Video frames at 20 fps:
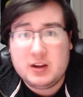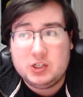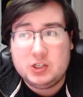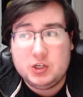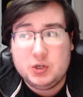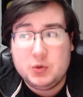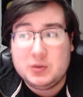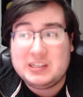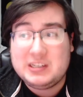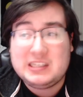
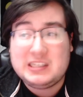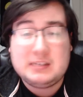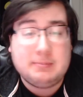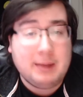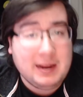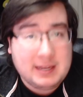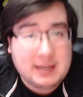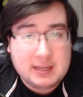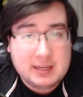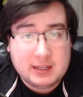to
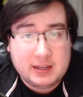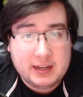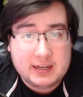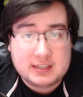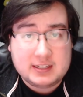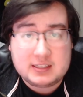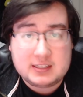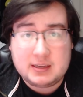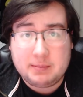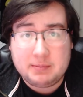
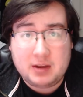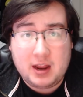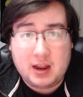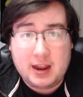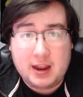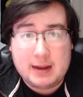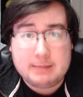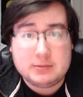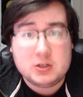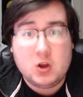speculate
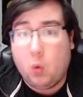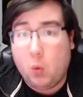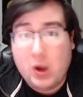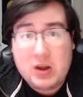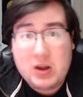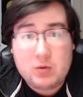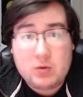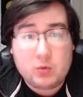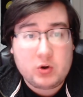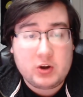sometimes
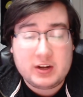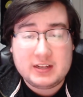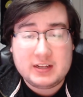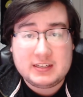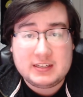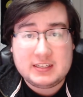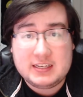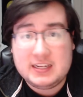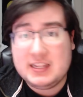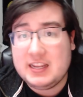when we're gonna
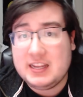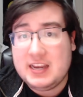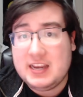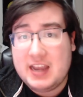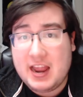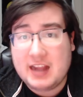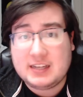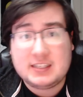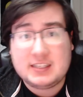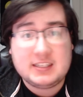see the
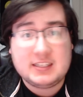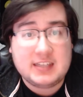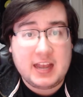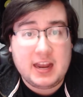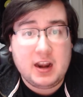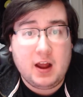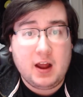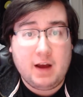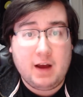next set